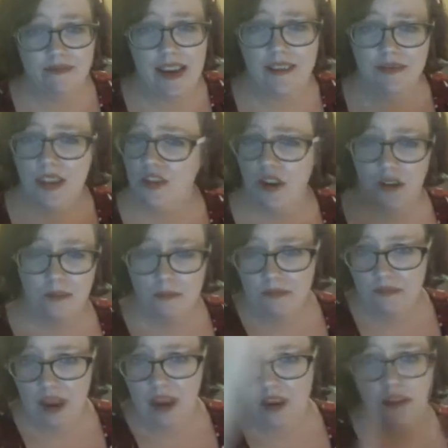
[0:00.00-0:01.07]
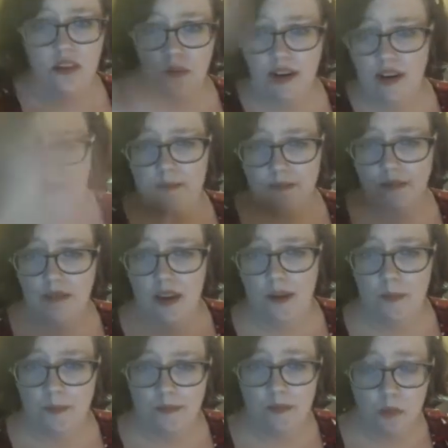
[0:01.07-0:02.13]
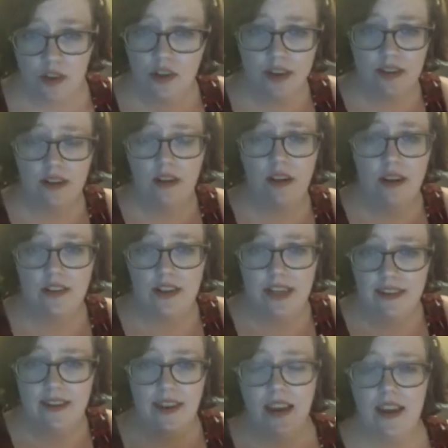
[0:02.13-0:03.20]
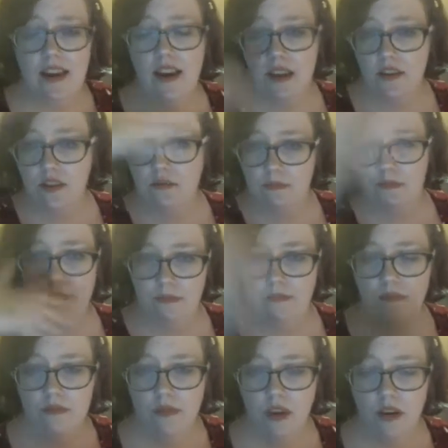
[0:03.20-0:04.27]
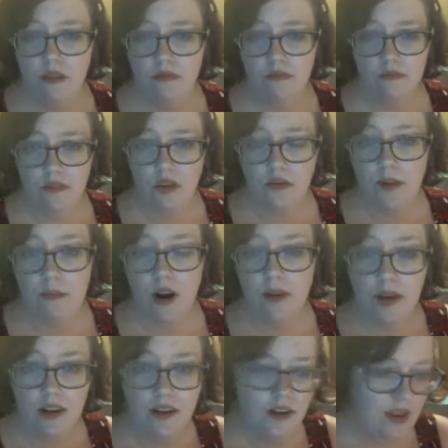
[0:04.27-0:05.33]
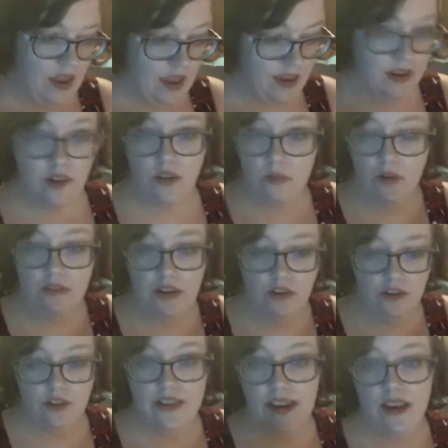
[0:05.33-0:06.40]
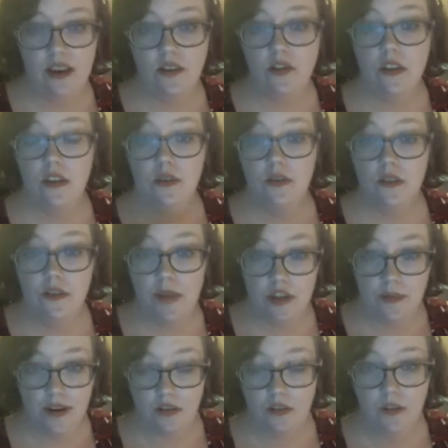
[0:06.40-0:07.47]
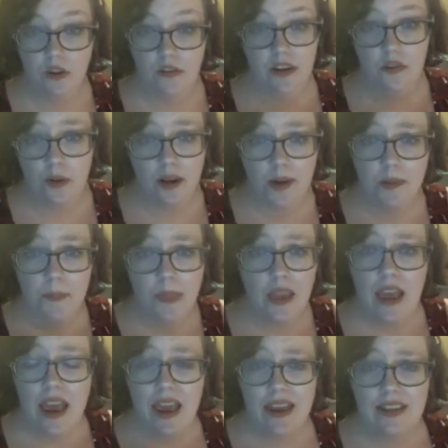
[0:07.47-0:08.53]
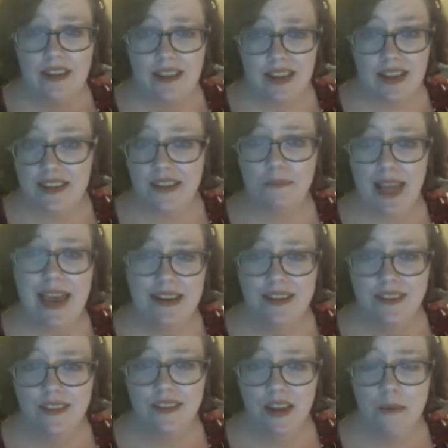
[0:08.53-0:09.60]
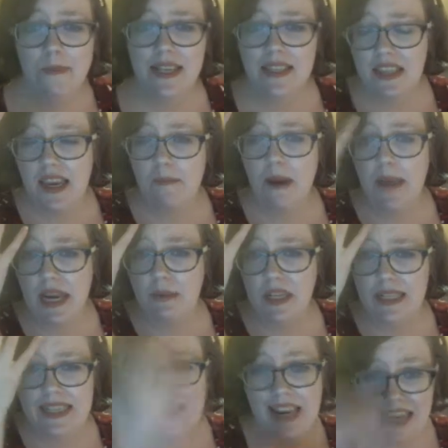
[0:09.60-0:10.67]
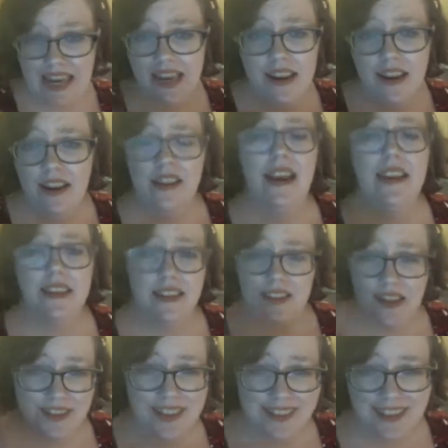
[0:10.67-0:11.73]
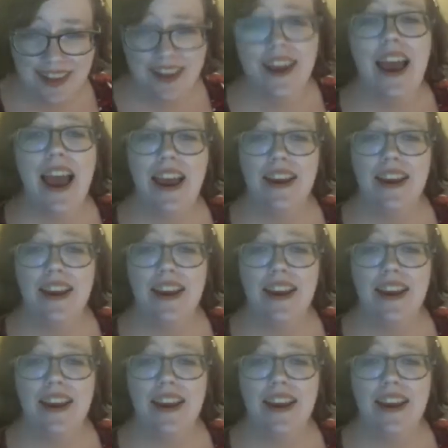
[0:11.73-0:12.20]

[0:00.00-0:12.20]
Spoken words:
Lock-It foundation, and it usually blends right into my skin. Like, it just goes, I just wear moisturizer underneath, and I